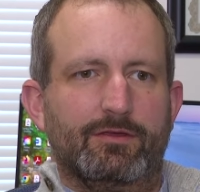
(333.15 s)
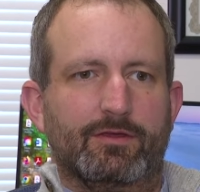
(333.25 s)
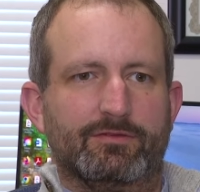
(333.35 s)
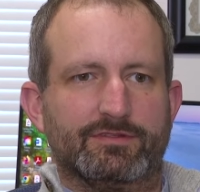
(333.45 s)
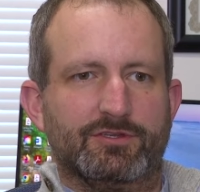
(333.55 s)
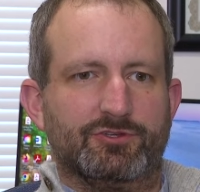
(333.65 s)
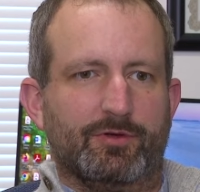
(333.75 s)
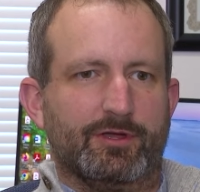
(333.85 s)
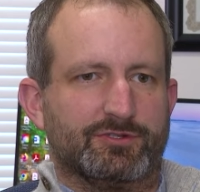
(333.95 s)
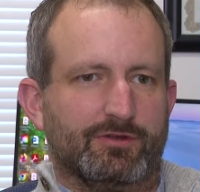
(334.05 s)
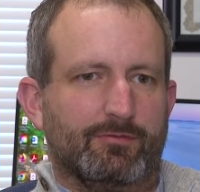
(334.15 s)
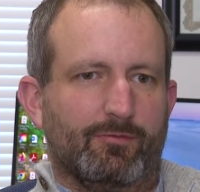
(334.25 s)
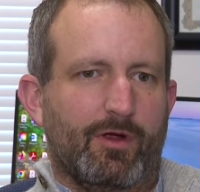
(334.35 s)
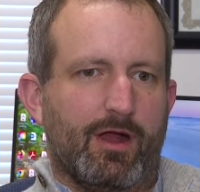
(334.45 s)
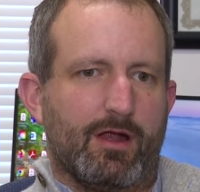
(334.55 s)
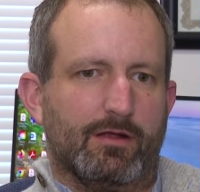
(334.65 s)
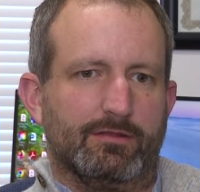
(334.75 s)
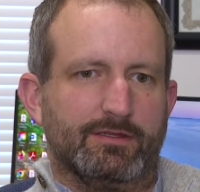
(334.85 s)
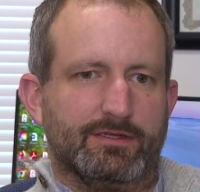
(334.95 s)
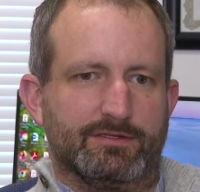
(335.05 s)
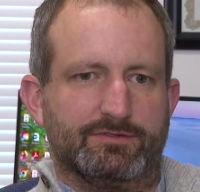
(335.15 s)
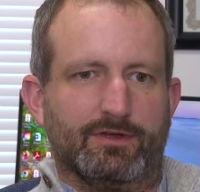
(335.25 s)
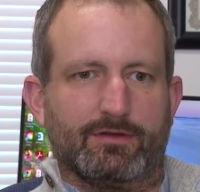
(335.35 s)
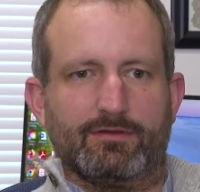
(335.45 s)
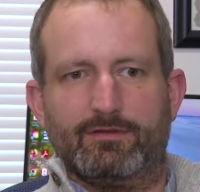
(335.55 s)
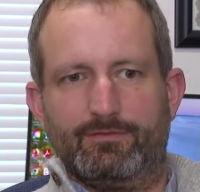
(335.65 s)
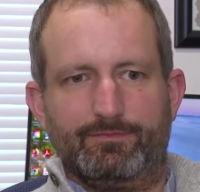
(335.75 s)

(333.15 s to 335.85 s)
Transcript: you have a situation where the district